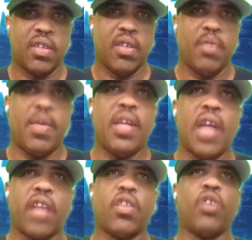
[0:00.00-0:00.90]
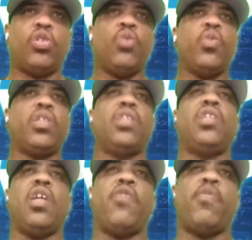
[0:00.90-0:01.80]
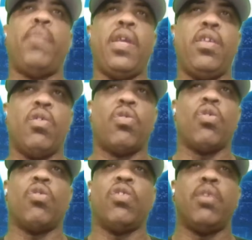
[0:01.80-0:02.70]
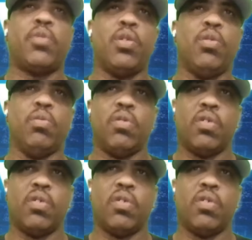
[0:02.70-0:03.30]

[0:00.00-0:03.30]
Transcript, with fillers: Man, I thought you went to jail for beating your girl up too.